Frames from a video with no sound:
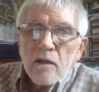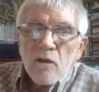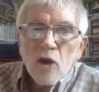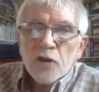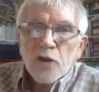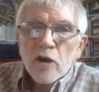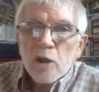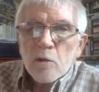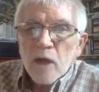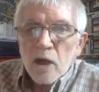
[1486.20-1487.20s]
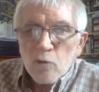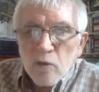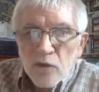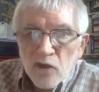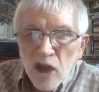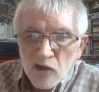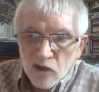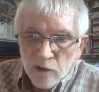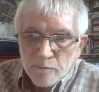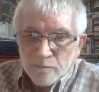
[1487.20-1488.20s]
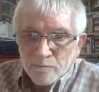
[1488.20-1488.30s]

They're all talking about recession,